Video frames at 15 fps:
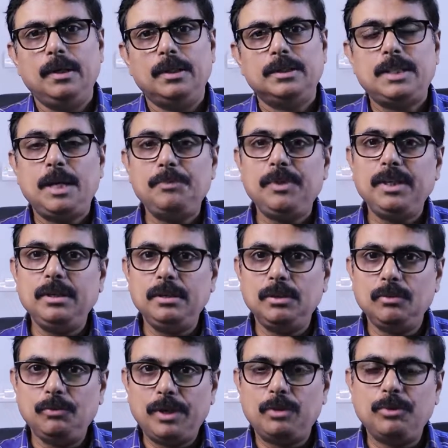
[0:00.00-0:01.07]
Same thing
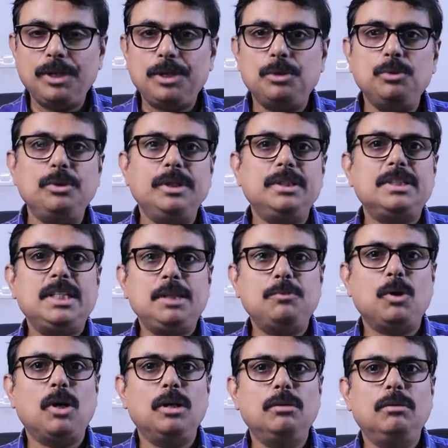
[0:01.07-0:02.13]
we are going to do in
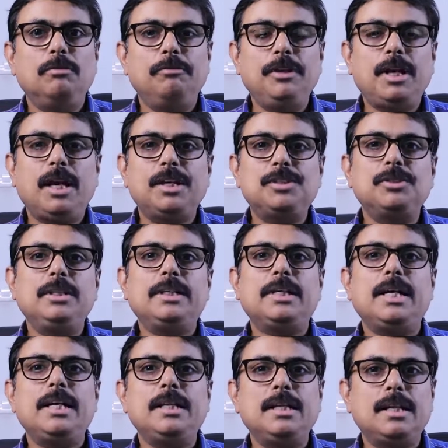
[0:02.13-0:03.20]
Seaborn. We are actually
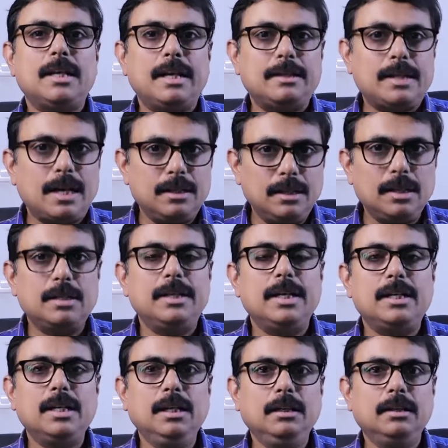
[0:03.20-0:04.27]
creating a rectangular
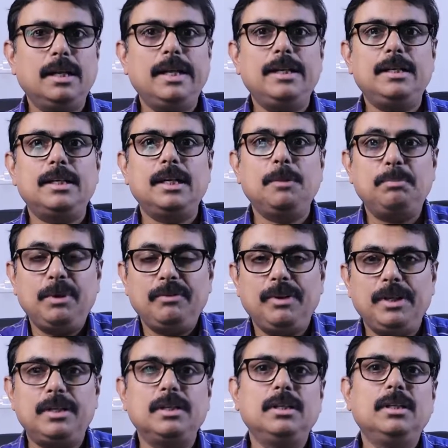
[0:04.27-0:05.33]
data like a
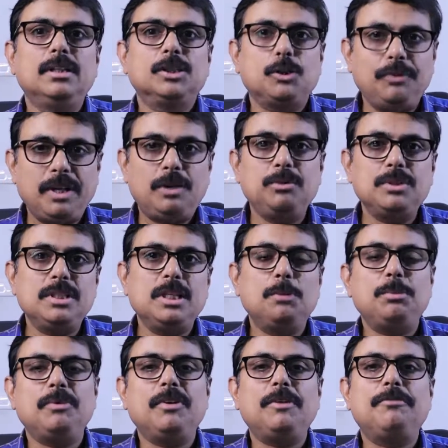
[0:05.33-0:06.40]
pivot. So we are using a
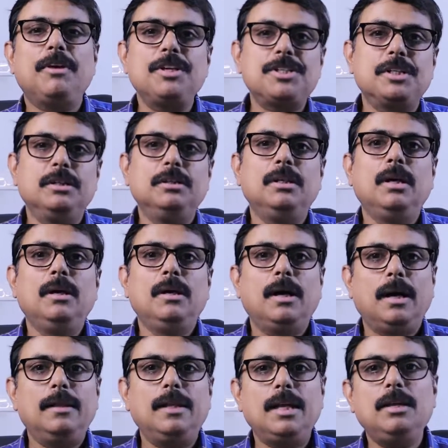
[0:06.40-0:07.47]
pivot function,
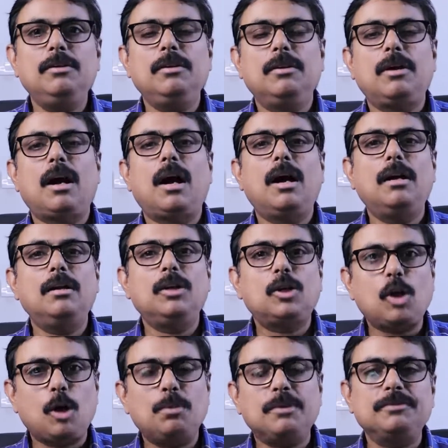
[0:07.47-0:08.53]
and then on
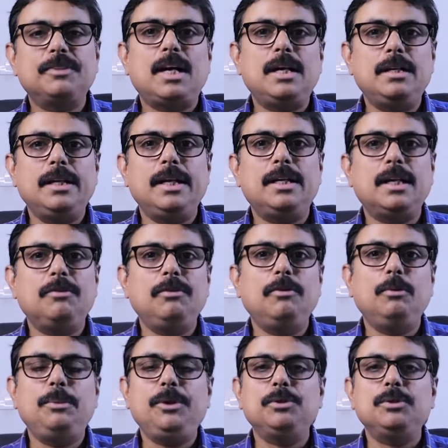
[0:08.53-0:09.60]
top of that data we will be